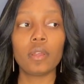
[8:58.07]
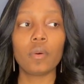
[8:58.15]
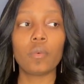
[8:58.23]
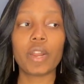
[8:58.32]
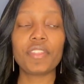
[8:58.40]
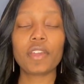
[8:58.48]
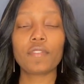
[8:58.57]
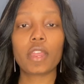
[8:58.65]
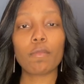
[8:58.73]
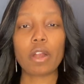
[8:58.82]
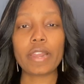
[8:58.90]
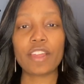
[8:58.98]
I think of the
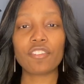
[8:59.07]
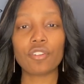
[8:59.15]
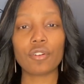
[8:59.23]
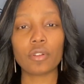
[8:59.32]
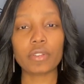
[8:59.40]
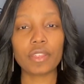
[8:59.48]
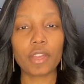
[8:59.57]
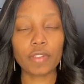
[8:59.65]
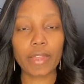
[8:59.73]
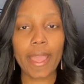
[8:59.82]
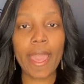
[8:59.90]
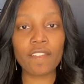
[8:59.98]
Kim Kardashian curls, I think of
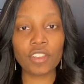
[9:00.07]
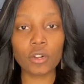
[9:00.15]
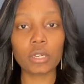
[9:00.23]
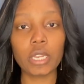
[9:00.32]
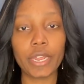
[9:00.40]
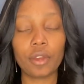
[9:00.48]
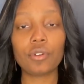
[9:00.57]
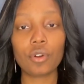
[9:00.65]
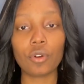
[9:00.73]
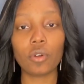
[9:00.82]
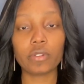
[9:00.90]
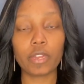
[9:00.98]
like heavier layered
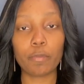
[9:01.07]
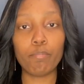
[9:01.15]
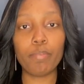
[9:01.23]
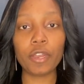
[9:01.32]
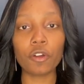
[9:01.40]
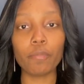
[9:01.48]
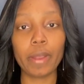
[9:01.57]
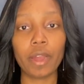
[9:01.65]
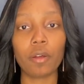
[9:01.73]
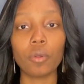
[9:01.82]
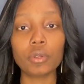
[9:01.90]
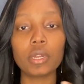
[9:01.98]
curls, like bigger
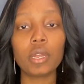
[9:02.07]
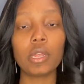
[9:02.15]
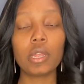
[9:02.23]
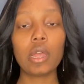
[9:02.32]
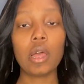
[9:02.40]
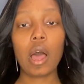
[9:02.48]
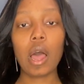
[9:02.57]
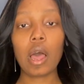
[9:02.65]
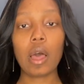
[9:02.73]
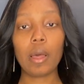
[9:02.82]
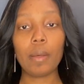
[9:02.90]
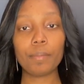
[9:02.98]
barreled.
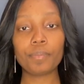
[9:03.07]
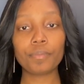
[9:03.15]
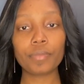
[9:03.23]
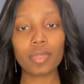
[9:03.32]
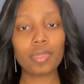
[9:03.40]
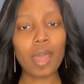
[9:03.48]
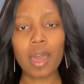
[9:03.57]
Not